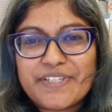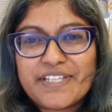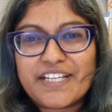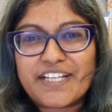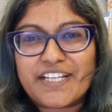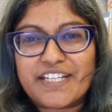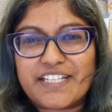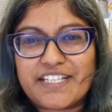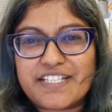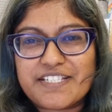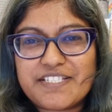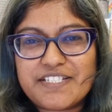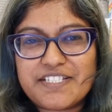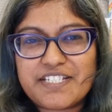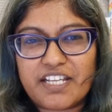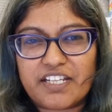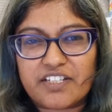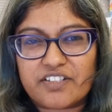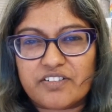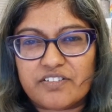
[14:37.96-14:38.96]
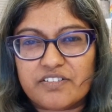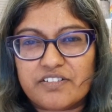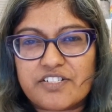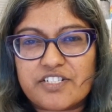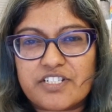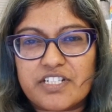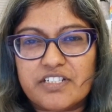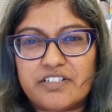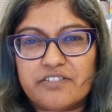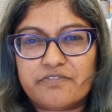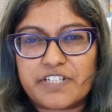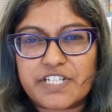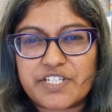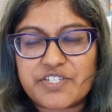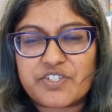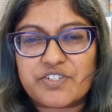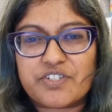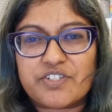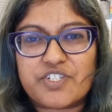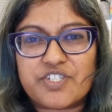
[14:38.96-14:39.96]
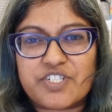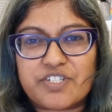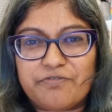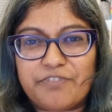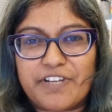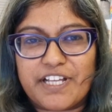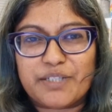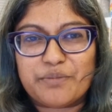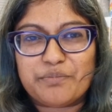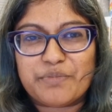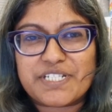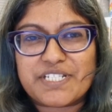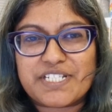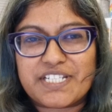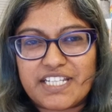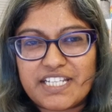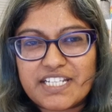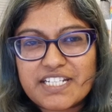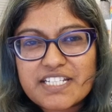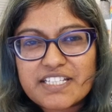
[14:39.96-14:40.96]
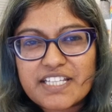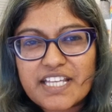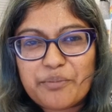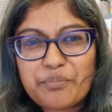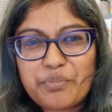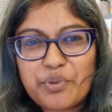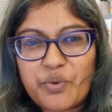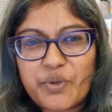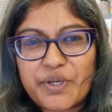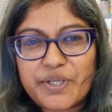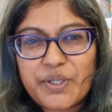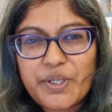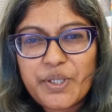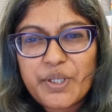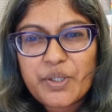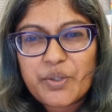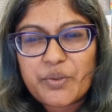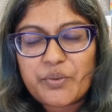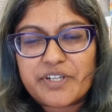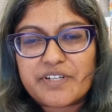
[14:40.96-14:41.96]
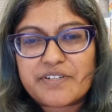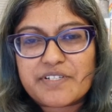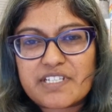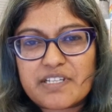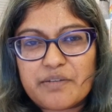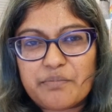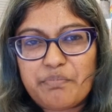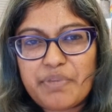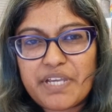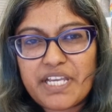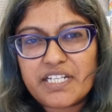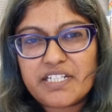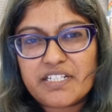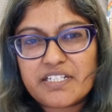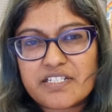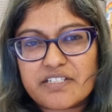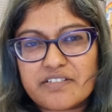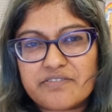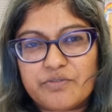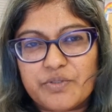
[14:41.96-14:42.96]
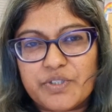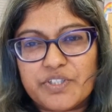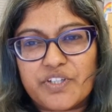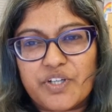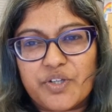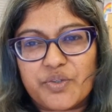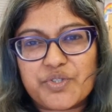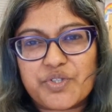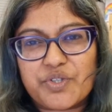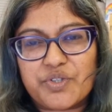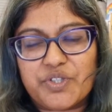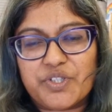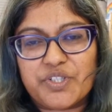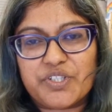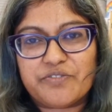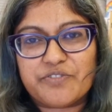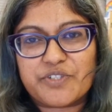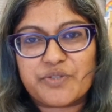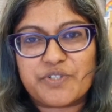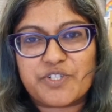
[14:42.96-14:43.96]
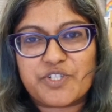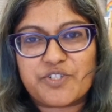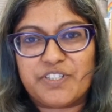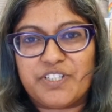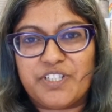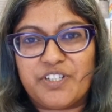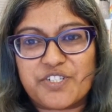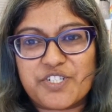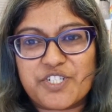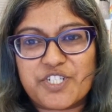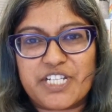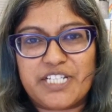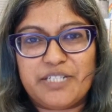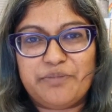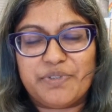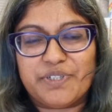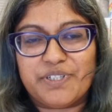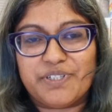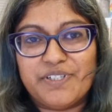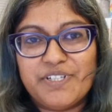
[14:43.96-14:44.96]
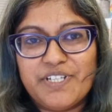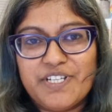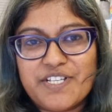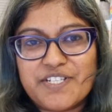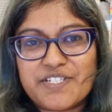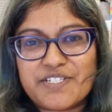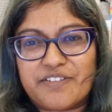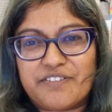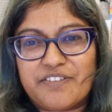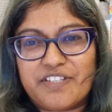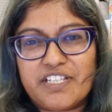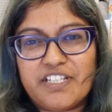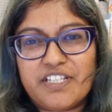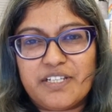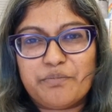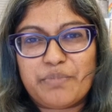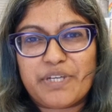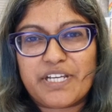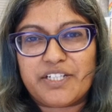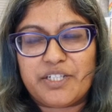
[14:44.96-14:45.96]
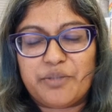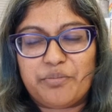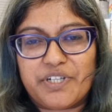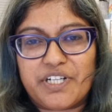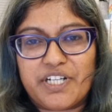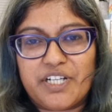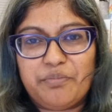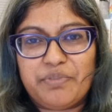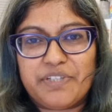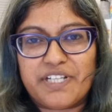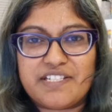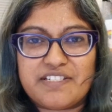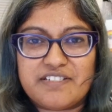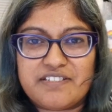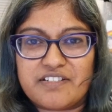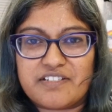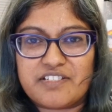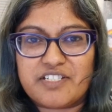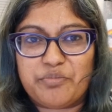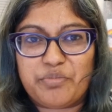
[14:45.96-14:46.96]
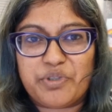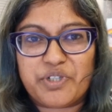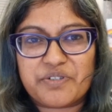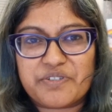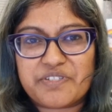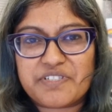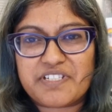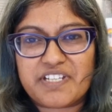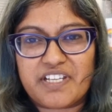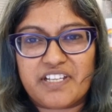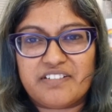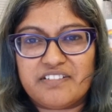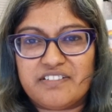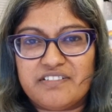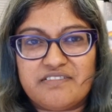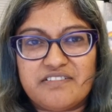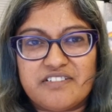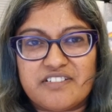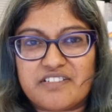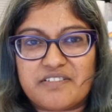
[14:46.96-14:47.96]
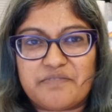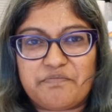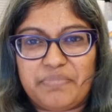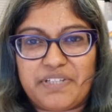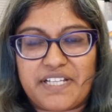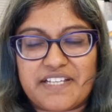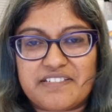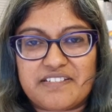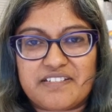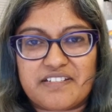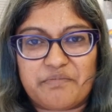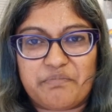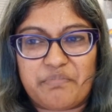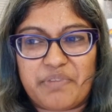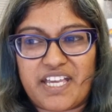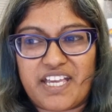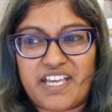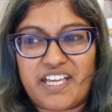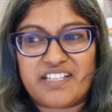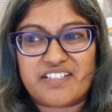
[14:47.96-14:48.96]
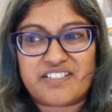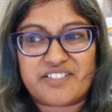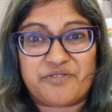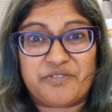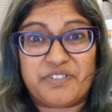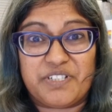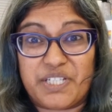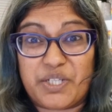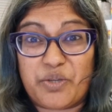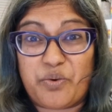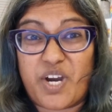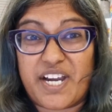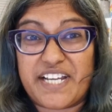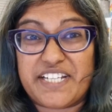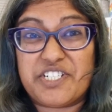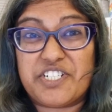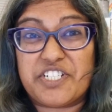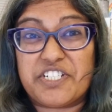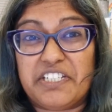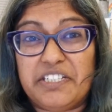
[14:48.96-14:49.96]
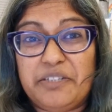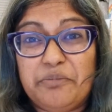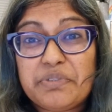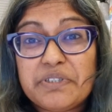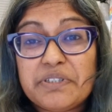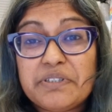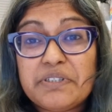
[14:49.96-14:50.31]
I guess, technology and research development to get to that point where it's competitive with alternatives, which are a lot cheaper. So thinking about your bioplastics, your bog standard just plastic bag is really quite cheap